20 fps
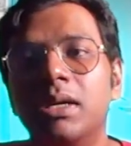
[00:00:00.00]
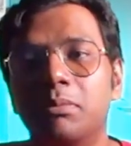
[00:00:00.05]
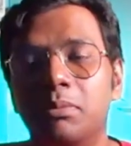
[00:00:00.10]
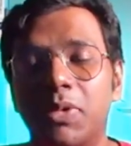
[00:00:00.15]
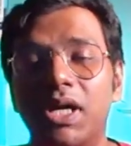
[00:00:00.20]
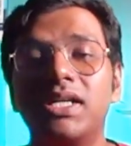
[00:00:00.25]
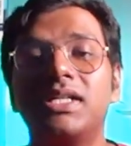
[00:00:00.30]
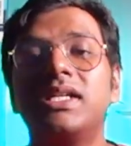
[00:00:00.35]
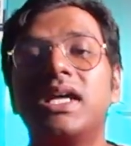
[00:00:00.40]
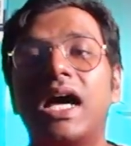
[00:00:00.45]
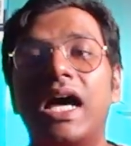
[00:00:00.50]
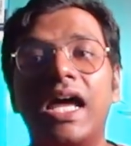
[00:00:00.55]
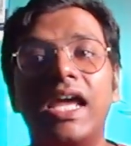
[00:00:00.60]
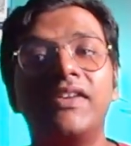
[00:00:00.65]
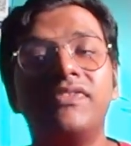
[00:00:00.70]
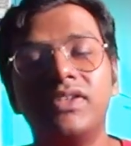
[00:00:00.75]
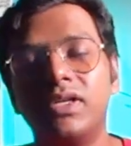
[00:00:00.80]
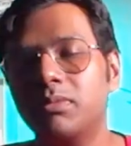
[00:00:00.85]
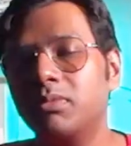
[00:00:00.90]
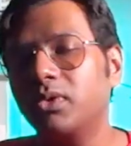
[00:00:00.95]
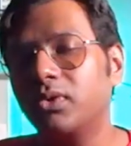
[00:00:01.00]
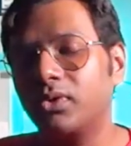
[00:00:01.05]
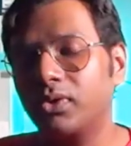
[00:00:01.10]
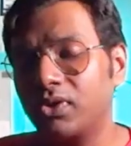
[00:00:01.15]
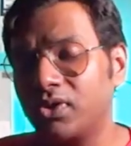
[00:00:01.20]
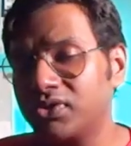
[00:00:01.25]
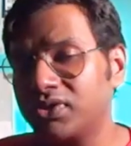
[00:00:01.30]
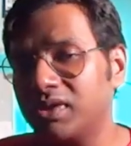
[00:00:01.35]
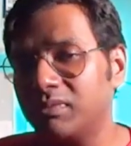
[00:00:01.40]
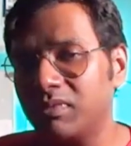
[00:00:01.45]
but I've come
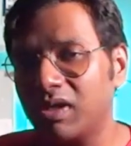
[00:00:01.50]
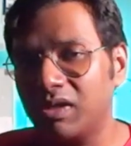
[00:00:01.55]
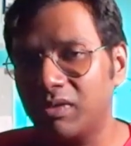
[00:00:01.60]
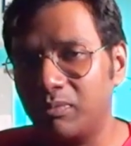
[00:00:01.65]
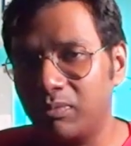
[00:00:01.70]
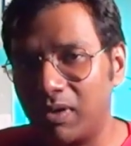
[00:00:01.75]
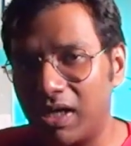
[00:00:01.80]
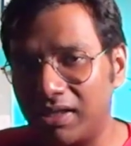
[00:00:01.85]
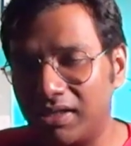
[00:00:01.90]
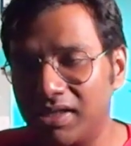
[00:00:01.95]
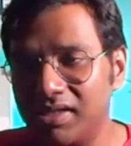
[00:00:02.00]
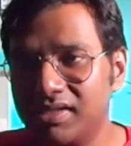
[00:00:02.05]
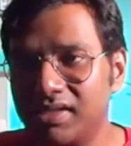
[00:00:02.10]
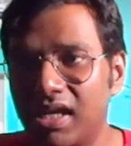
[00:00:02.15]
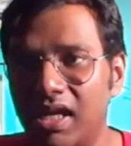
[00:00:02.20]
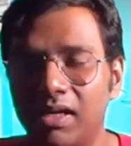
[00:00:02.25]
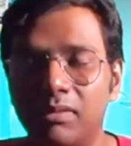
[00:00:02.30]
across in my practice.